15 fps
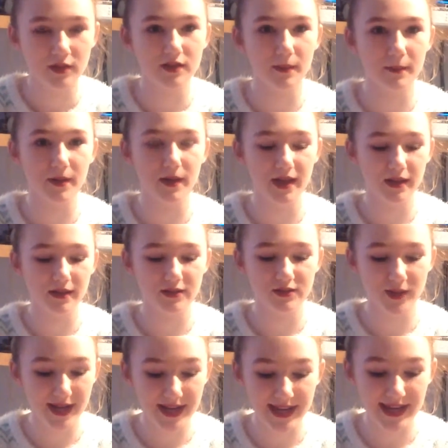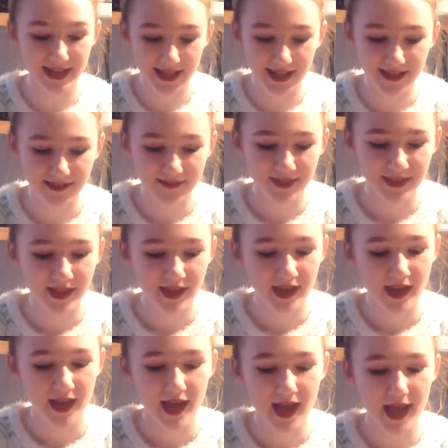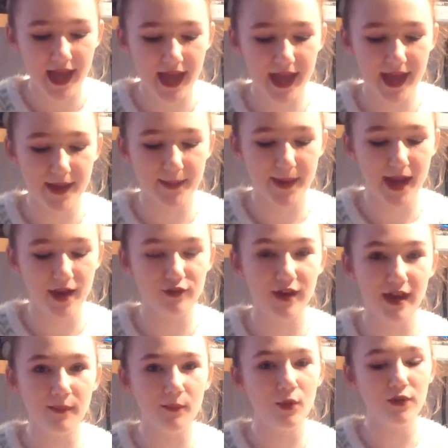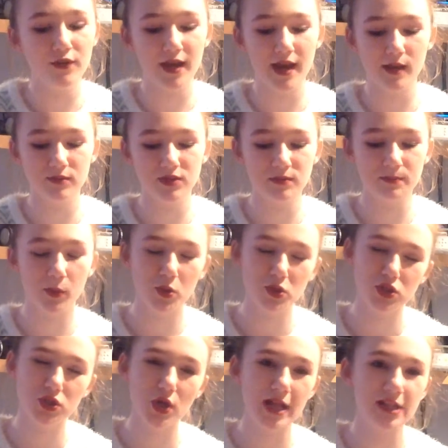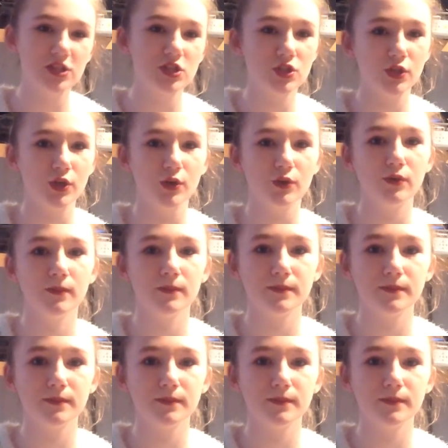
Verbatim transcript: Number 28, um, I write more than I'm supposed to in school.